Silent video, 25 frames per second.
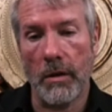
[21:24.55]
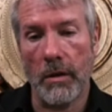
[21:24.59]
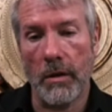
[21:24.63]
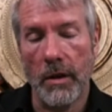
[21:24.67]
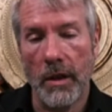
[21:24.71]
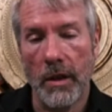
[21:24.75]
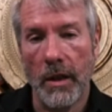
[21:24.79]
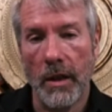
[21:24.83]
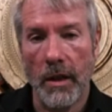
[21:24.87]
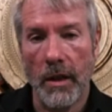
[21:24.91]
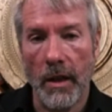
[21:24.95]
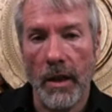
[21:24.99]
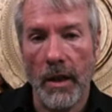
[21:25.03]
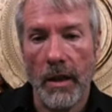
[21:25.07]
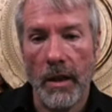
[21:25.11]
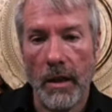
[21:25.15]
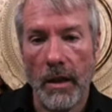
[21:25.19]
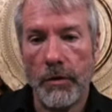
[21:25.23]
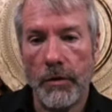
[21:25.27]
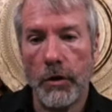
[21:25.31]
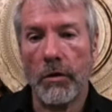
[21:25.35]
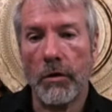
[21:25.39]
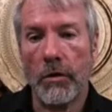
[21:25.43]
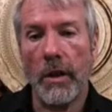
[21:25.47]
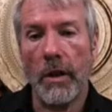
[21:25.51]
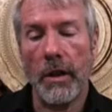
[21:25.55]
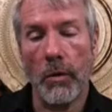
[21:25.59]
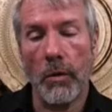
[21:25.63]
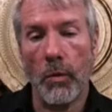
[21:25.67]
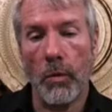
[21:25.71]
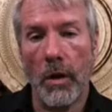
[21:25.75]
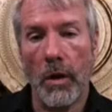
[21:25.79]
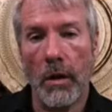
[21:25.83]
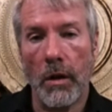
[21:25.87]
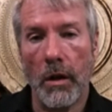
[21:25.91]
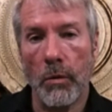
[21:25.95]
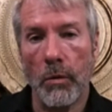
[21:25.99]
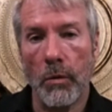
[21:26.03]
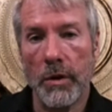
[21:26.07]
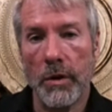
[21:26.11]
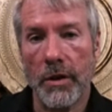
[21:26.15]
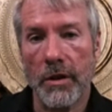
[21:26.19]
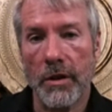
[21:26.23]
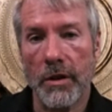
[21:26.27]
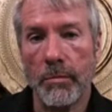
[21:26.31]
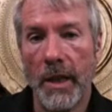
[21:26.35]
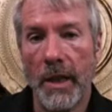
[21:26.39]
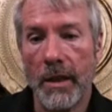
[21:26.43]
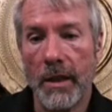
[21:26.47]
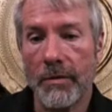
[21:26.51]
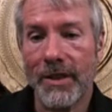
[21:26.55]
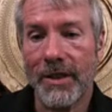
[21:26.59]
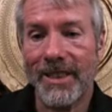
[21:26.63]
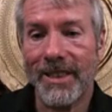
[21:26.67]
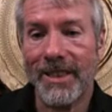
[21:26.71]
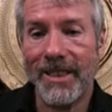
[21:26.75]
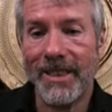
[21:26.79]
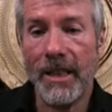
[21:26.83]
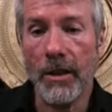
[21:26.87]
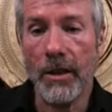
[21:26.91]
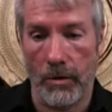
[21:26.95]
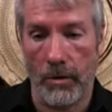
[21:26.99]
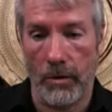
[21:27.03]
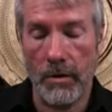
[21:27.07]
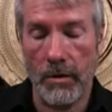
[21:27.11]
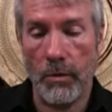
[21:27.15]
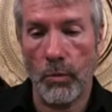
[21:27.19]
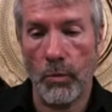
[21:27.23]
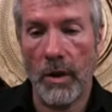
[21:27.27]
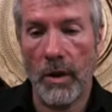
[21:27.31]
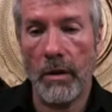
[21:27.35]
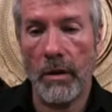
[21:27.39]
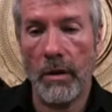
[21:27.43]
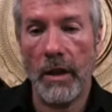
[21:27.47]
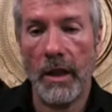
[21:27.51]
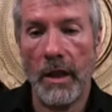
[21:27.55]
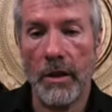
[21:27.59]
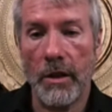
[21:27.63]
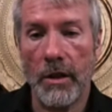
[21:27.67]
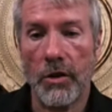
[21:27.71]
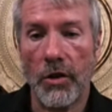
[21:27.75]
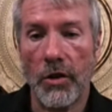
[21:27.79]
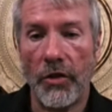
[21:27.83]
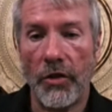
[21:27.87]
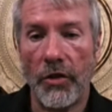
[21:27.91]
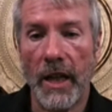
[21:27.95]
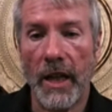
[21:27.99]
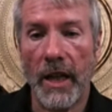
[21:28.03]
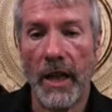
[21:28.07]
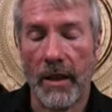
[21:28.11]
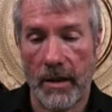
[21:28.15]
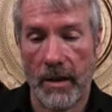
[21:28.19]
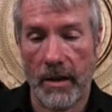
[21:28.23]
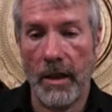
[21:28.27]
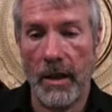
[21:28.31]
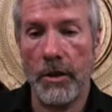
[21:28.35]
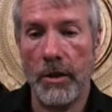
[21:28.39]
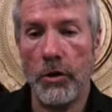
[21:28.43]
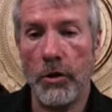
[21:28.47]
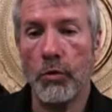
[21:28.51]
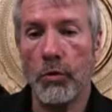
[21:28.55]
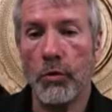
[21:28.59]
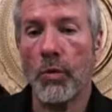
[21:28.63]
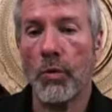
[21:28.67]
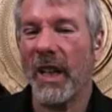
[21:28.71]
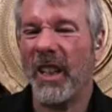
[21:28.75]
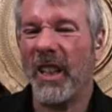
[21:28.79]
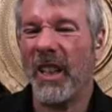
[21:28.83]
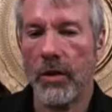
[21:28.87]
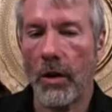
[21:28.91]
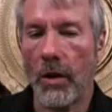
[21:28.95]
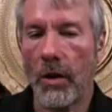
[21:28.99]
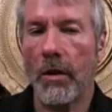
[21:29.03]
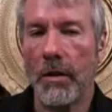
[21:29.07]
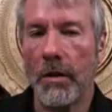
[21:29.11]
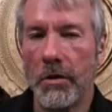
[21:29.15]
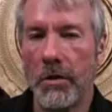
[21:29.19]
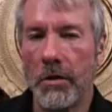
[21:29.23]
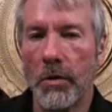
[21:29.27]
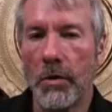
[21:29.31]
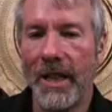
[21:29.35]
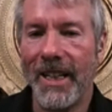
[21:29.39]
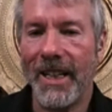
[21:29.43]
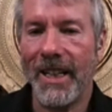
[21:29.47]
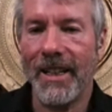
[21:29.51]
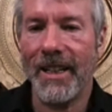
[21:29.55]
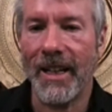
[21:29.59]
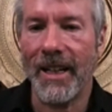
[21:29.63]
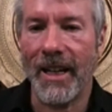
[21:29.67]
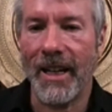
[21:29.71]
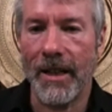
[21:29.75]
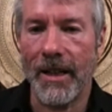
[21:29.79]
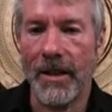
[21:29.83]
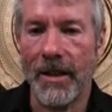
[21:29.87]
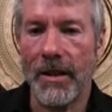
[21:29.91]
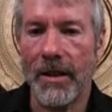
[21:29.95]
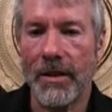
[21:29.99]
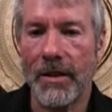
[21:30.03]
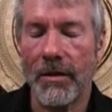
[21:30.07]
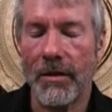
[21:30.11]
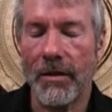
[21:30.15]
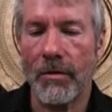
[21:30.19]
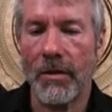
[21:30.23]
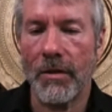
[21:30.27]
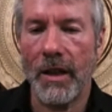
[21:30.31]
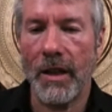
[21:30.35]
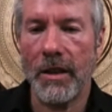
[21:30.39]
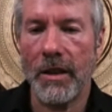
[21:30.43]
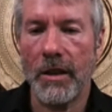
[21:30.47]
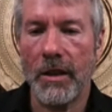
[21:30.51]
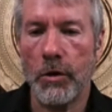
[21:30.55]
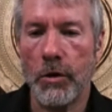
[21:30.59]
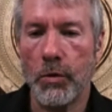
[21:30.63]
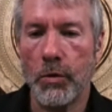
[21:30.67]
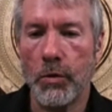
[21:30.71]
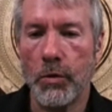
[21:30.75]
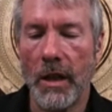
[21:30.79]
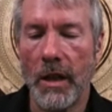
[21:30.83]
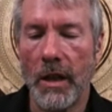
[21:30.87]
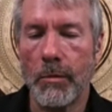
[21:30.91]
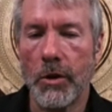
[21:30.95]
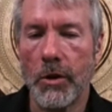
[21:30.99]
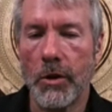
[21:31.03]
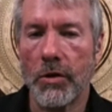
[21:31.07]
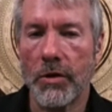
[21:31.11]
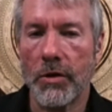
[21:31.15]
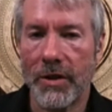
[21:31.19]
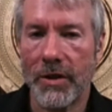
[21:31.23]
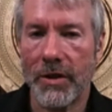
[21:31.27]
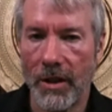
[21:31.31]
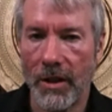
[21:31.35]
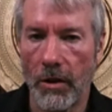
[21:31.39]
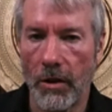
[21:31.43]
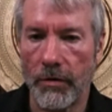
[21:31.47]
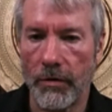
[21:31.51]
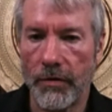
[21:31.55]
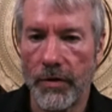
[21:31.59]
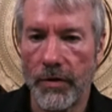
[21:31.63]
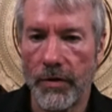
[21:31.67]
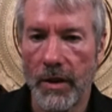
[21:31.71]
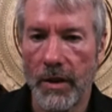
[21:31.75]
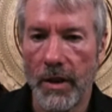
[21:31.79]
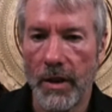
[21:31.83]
If you create a wall which is made of steel, 1 inch thick, and you run as hard as you can at it, right, you damage yourself.